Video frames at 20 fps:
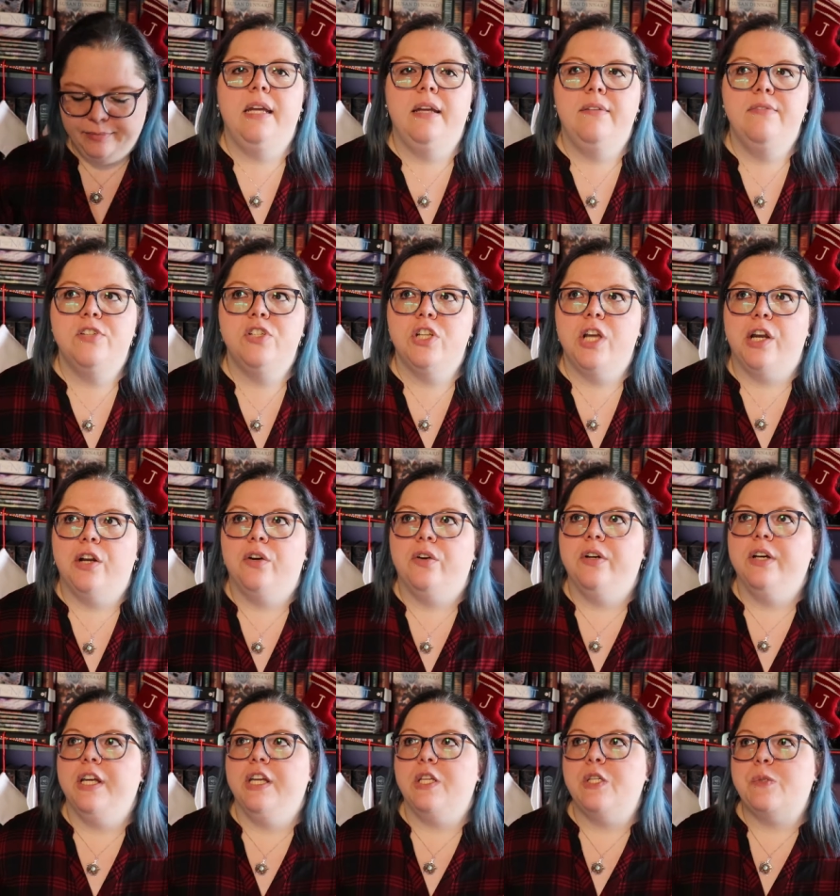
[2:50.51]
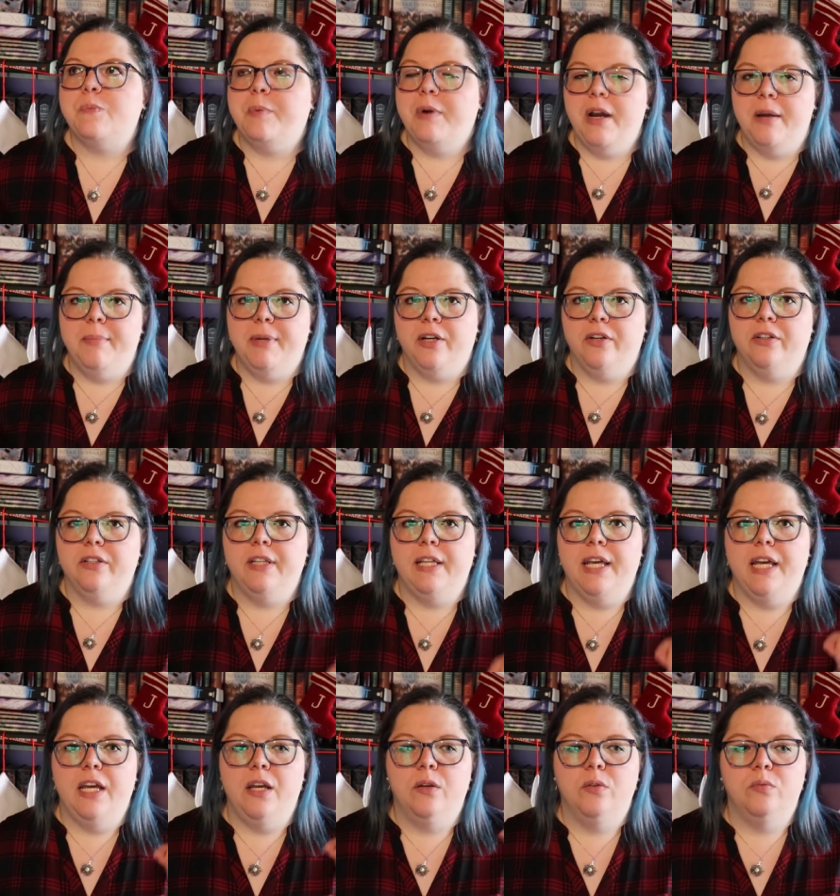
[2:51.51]
Eve's channel is
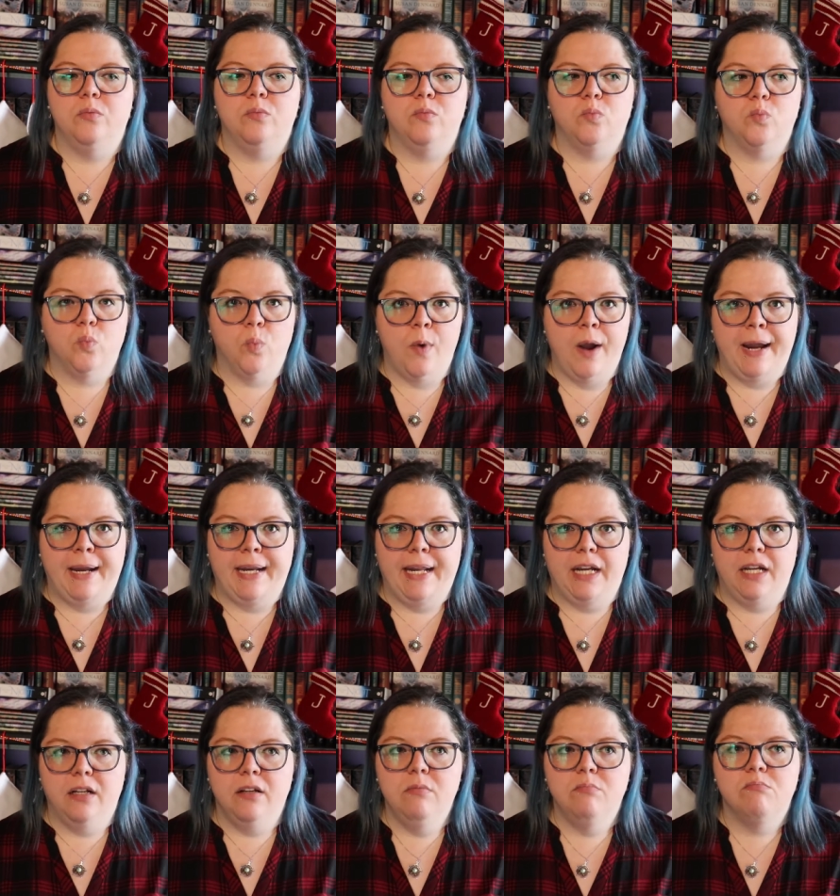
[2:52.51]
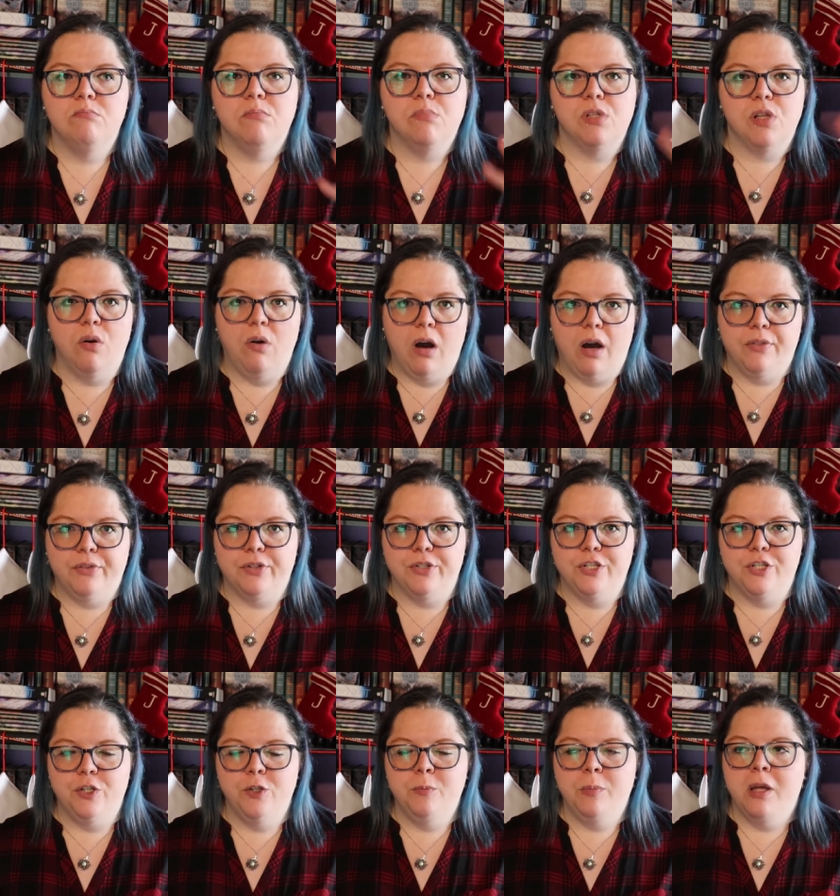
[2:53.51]
primarily writing, so
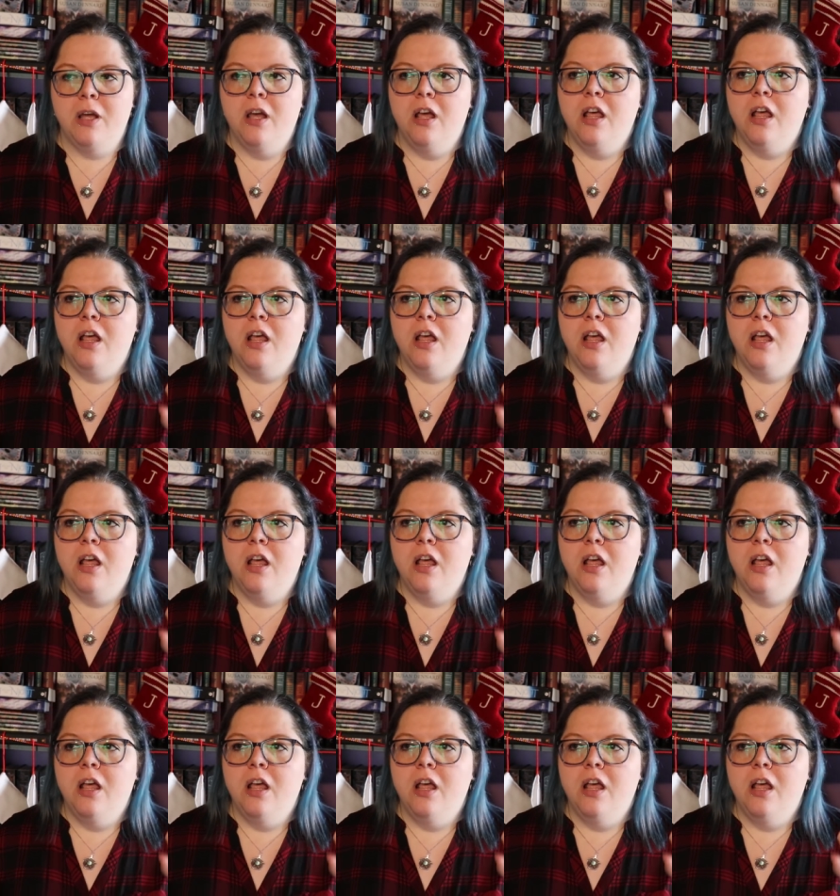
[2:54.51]
AuthorTube,